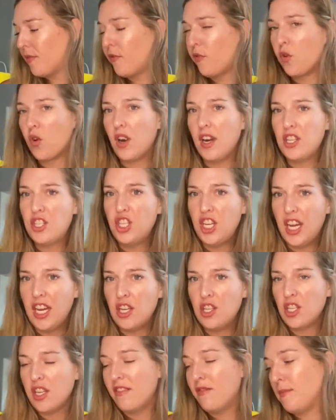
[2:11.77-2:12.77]
for a
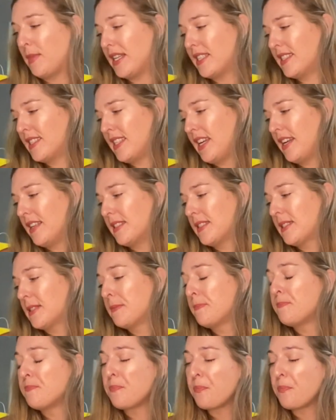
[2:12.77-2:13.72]
change of my studs.